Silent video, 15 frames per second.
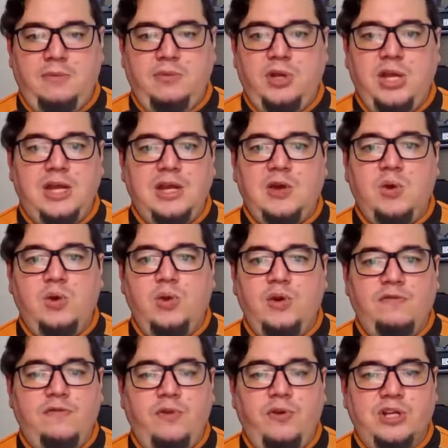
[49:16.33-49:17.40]
You can go
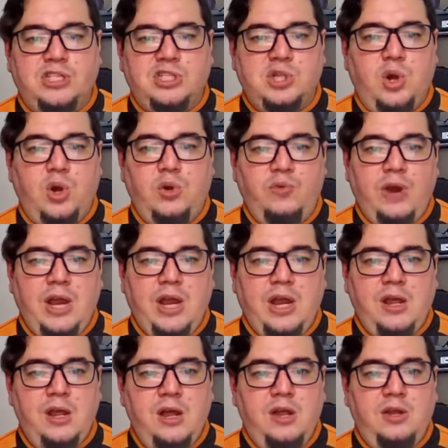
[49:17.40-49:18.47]
look for a Soul
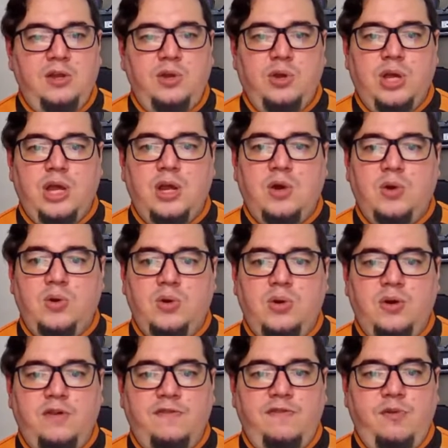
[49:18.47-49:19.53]
Ring. You can go
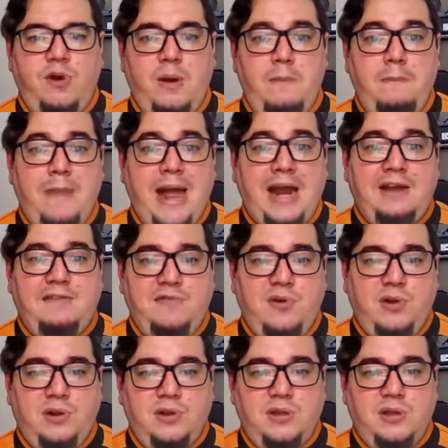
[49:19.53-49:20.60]
look for a Mana
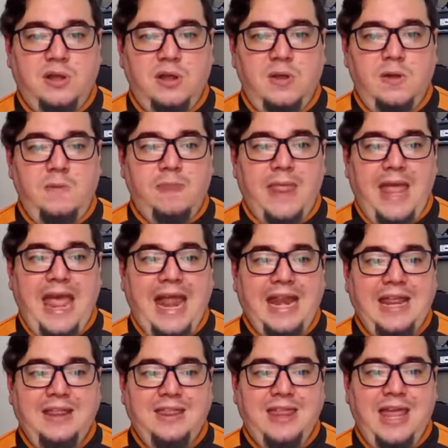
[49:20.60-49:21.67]
Vault.
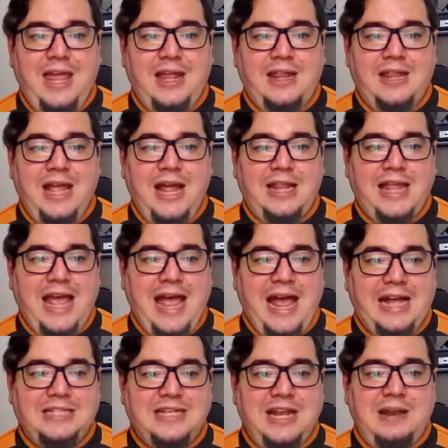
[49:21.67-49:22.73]
Anything that
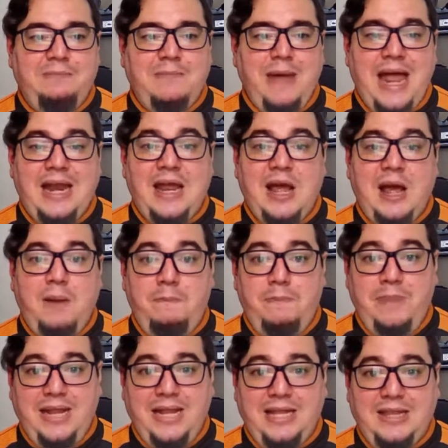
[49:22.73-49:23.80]
has a mana
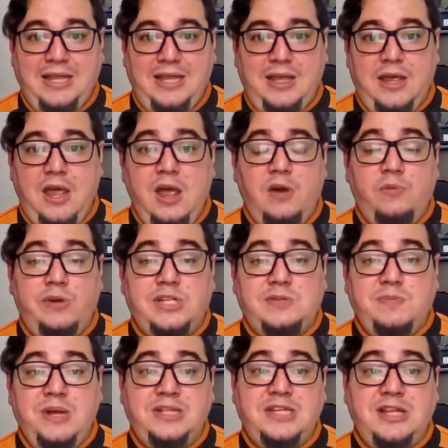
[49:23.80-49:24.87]
ability,
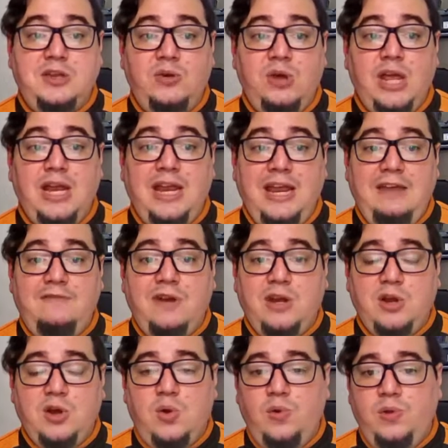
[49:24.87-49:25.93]
which means that you can
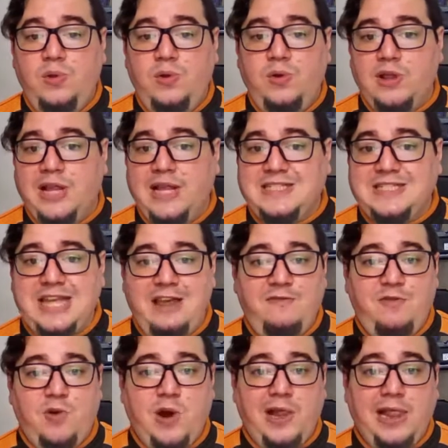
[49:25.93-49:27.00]
even go look, let's say,
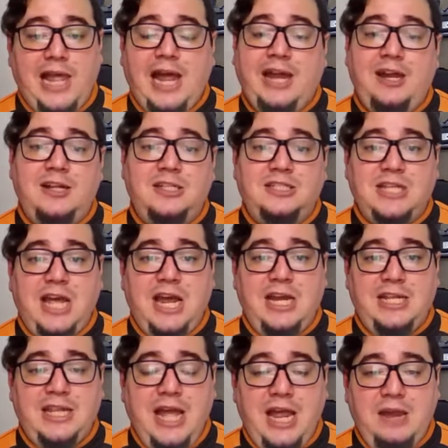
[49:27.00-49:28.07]
for a Lion's
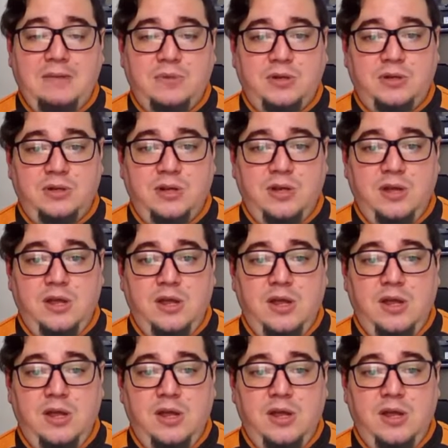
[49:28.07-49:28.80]
Eye Diamond.